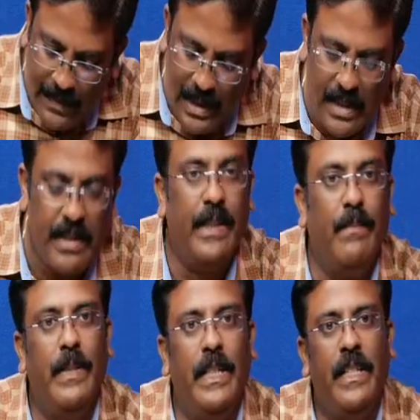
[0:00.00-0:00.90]
with the
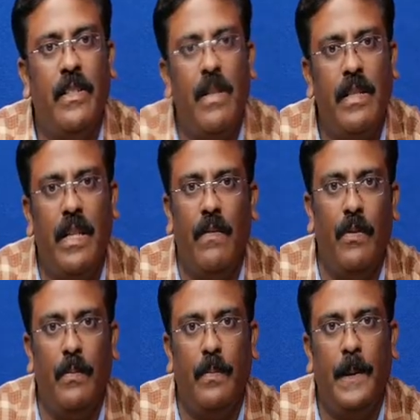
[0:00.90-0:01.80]
same B. It's called self
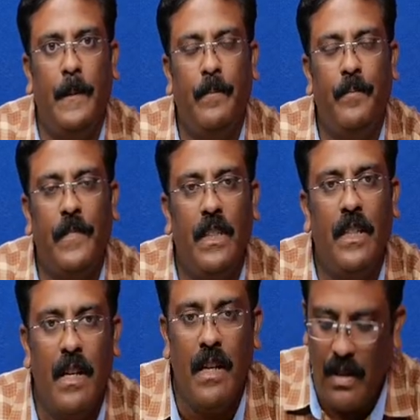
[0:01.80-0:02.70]
loop.
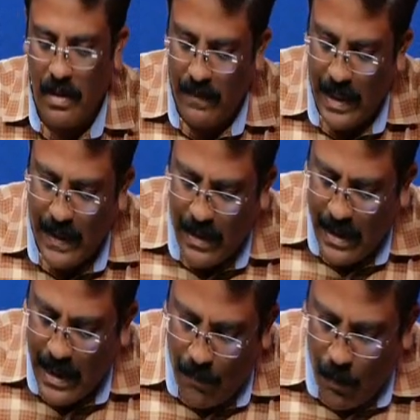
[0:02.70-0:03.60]
So whenever the
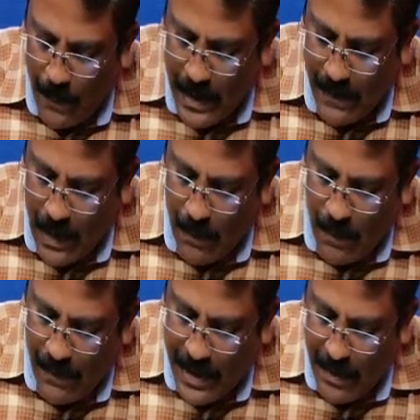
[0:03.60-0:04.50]
self loop is available,
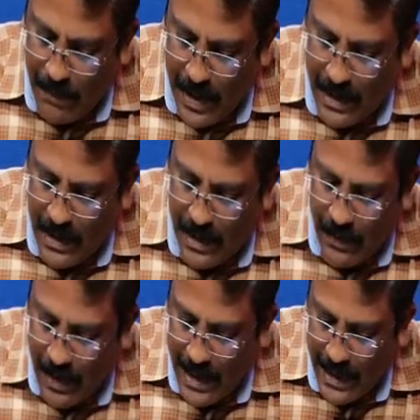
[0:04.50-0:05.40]
we can make that your
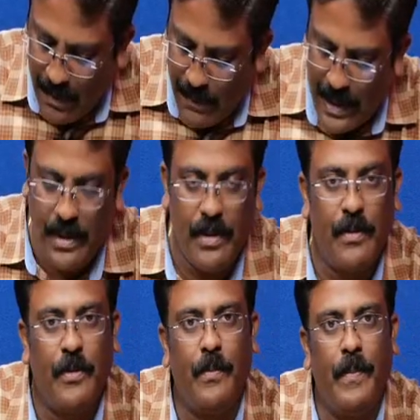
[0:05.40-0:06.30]
diagonal
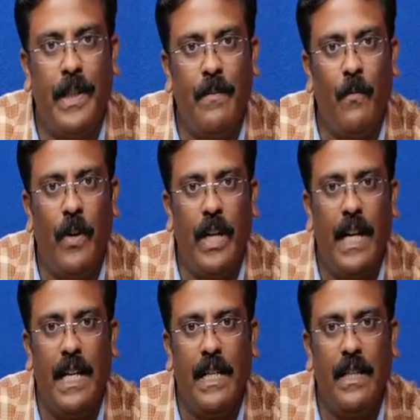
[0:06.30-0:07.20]
matrices become 1
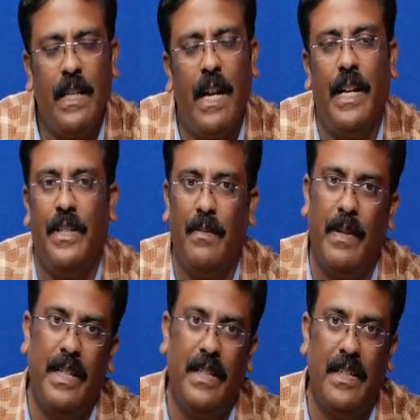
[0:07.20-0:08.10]
as in a connection
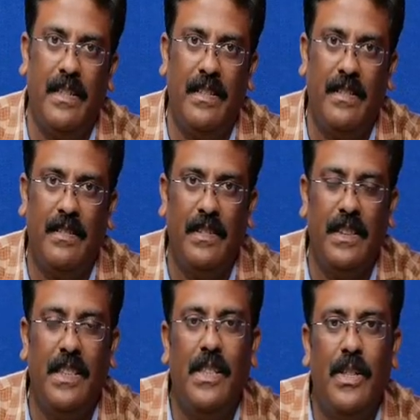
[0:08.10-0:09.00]
matrix.
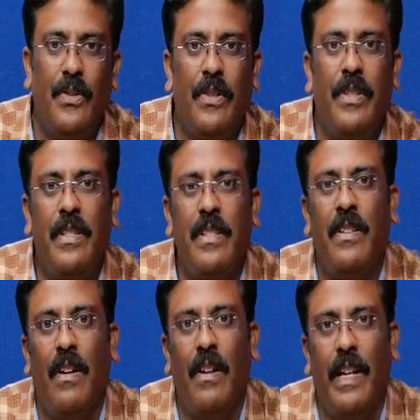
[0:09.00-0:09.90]
So this is
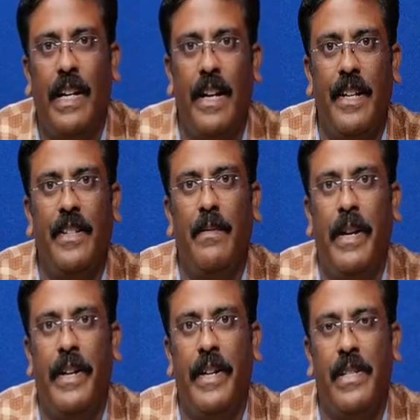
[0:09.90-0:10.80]
called a connection
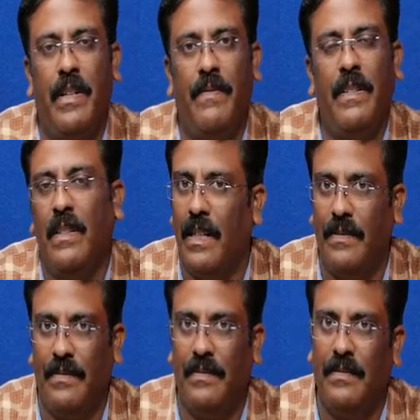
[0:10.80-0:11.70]
matrix of a
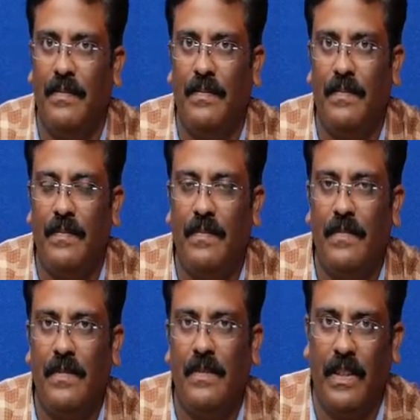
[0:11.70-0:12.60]

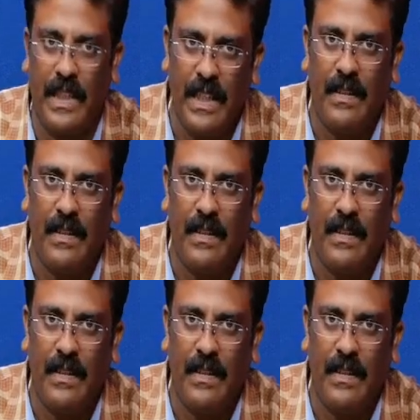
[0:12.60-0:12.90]
graph. Okay.